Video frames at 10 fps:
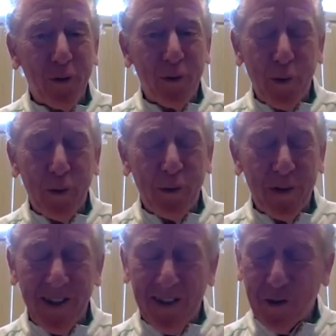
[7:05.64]
We were
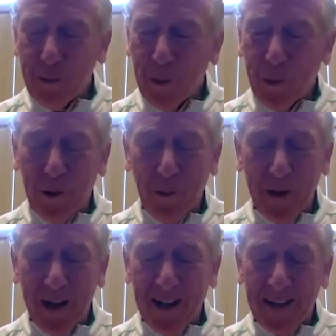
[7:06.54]
really disappointed
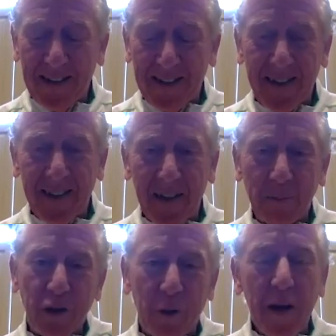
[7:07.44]
we didn't get to see him.
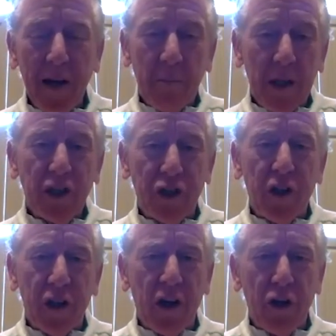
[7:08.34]
So missing
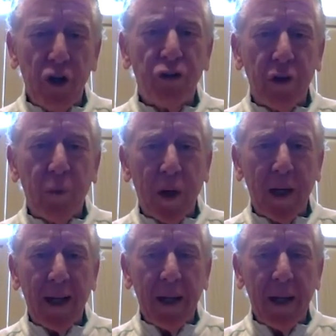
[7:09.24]
a year. Usually we